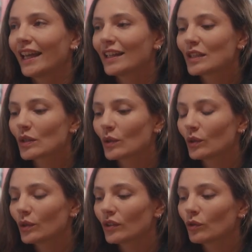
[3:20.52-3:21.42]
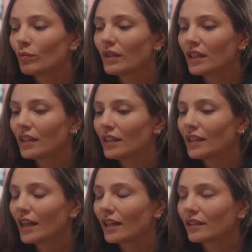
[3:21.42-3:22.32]
And so it could be,
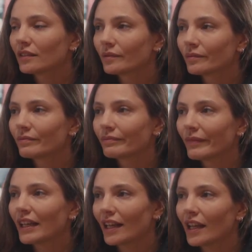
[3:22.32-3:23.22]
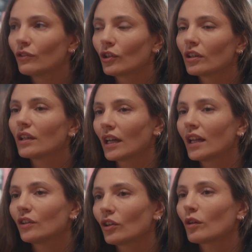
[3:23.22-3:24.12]
yeah. But I like
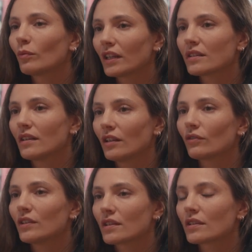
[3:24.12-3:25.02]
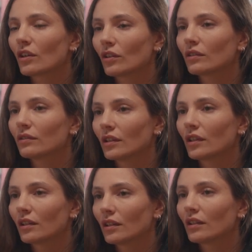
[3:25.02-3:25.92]
the complexity of this
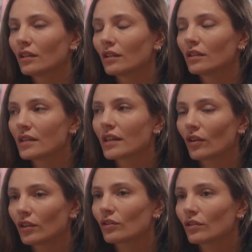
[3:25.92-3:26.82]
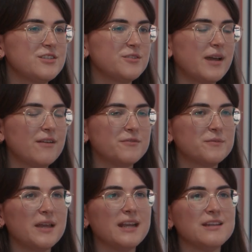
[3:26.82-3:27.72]
this character. Do you have
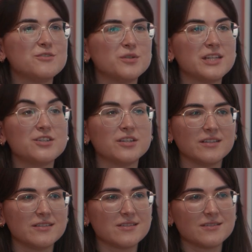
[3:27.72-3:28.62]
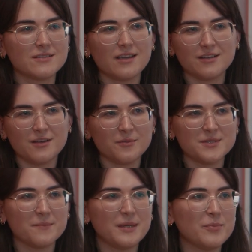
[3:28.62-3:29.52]
any traditions? I don't know,
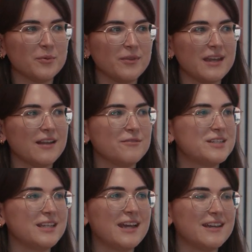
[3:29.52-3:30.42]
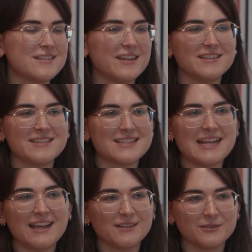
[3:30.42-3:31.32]
some people, they love to get a certain
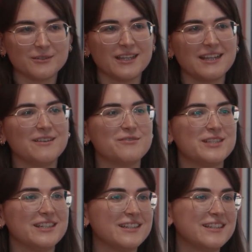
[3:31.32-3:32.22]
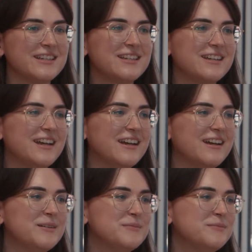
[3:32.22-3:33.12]
snack, or they love to,
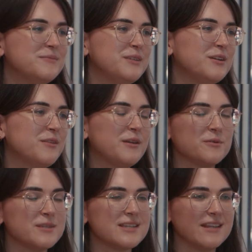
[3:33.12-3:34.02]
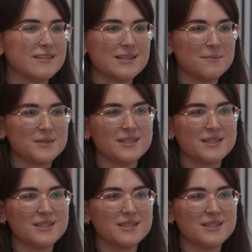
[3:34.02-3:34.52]
you know, they always sit in the same